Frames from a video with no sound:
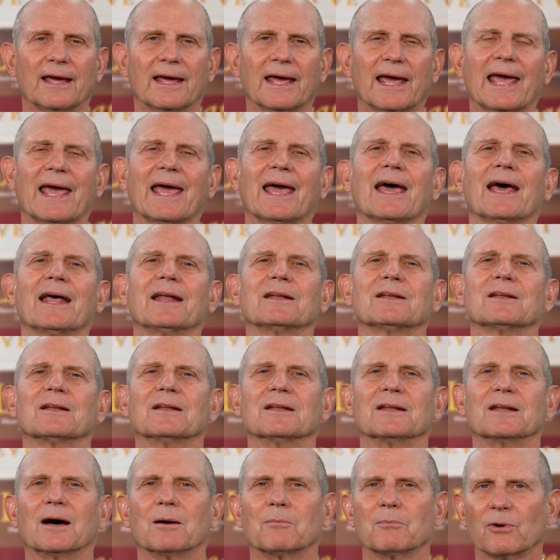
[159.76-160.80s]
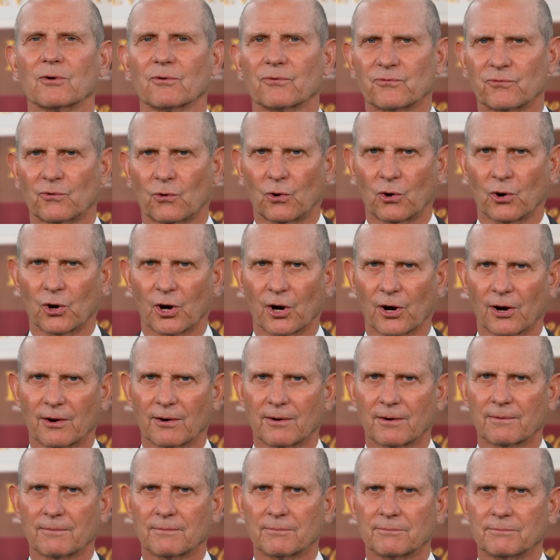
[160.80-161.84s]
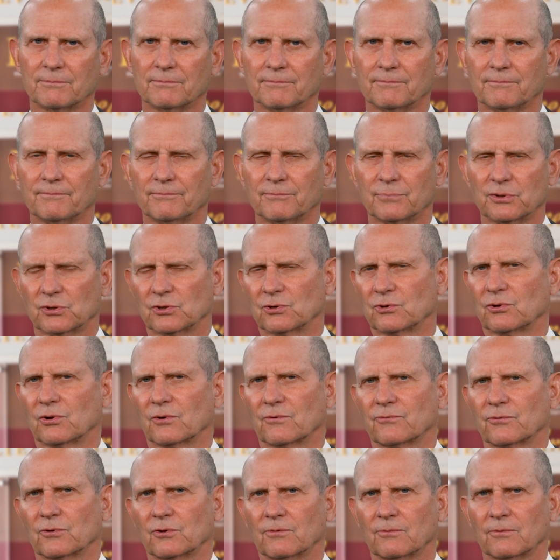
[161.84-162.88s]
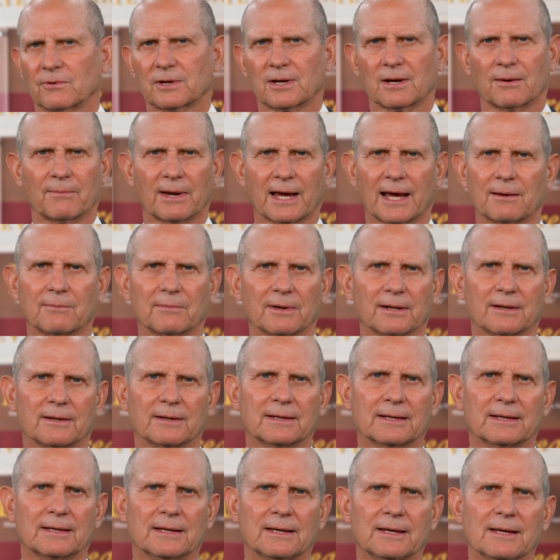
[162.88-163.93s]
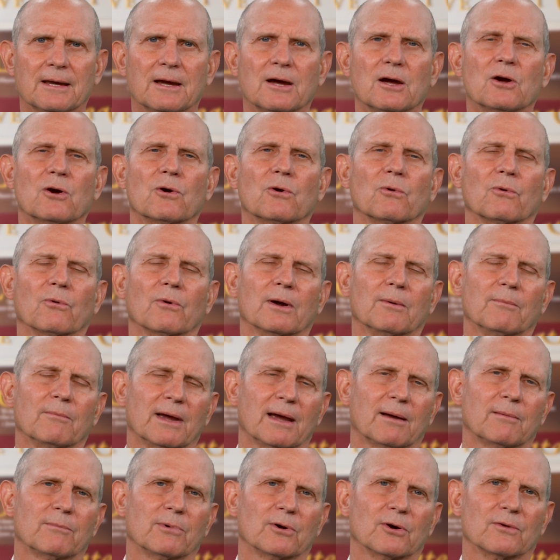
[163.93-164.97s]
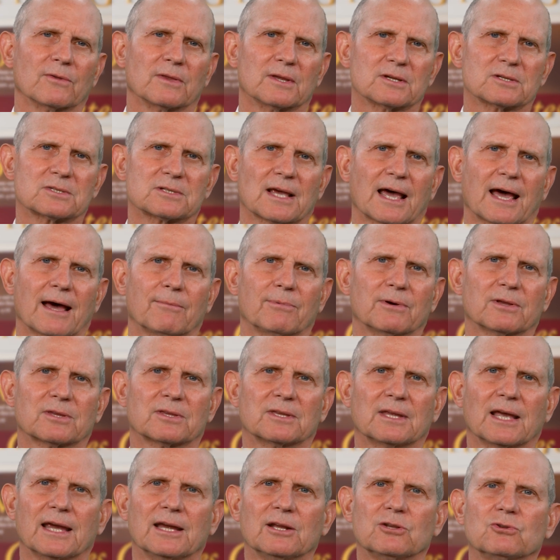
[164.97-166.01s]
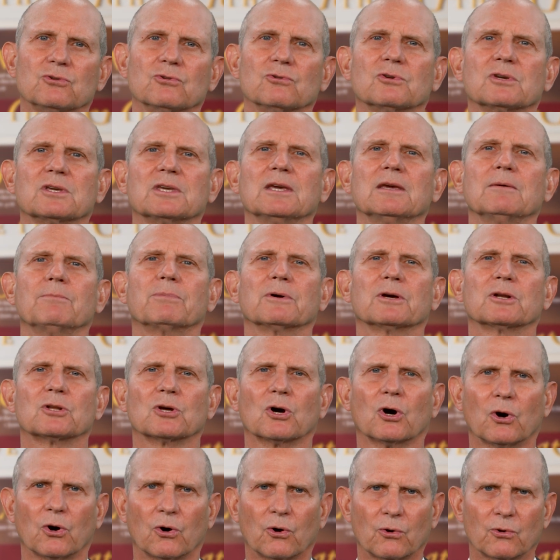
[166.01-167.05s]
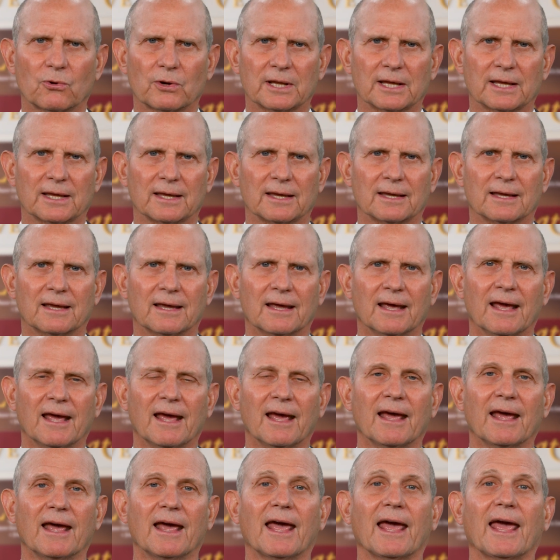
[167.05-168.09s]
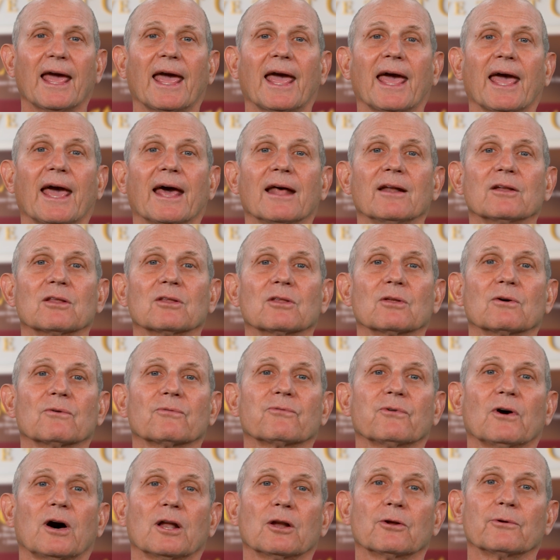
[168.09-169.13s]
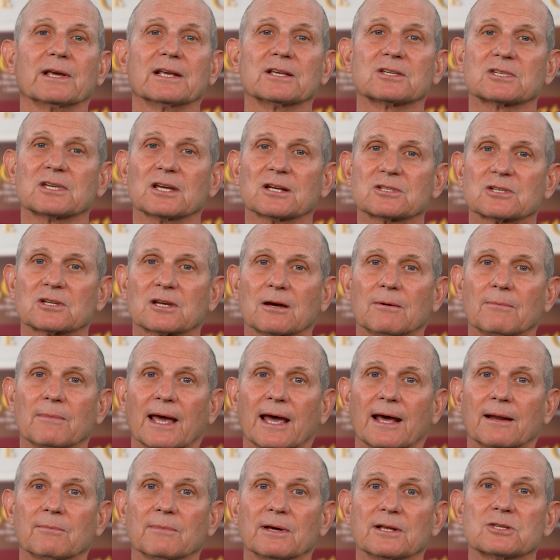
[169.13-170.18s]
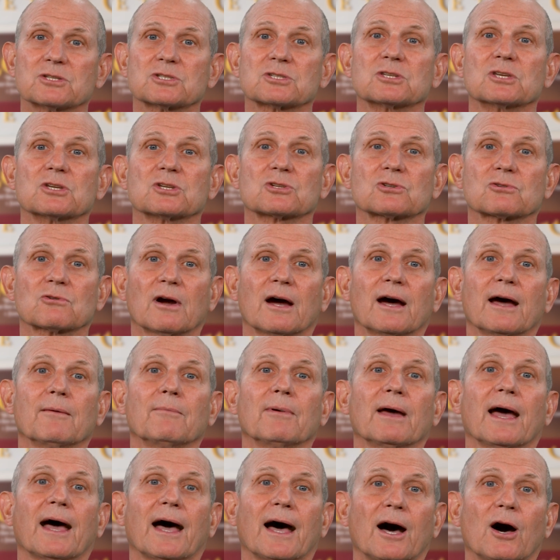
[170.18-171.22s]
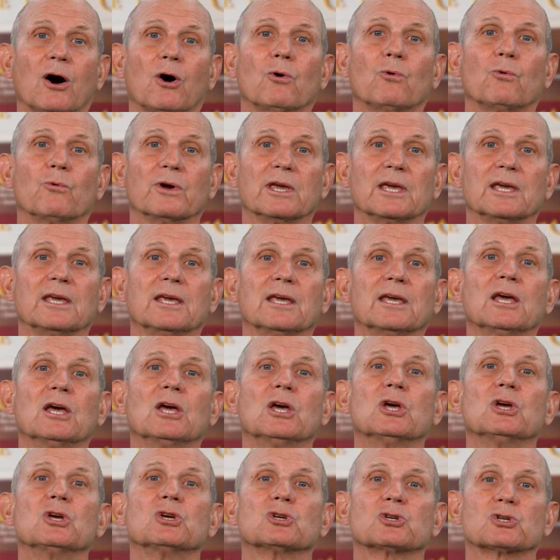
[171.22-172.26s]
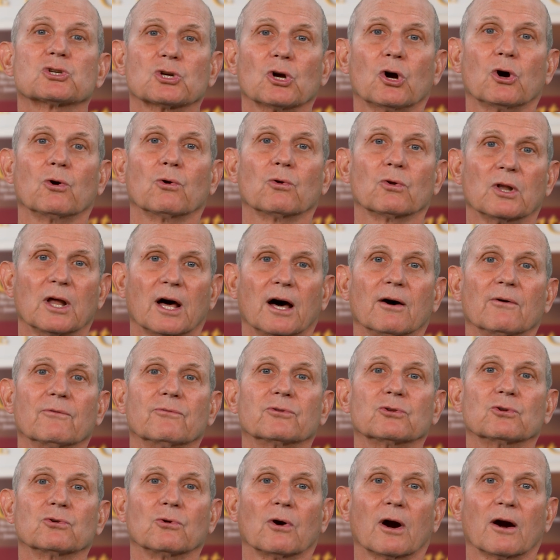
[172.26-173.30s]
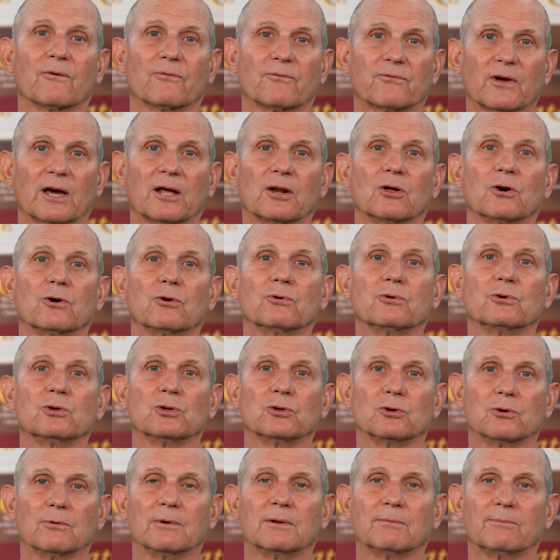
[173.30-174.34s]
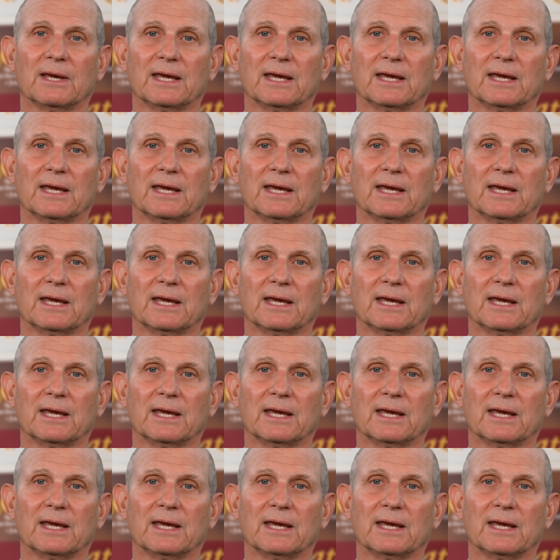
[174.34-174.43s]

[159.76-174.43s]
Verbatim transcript: And number four, beautiful commandment. Remember the Sabbath day to keep it holy. And the following six commandments describe how we show love to our fellow human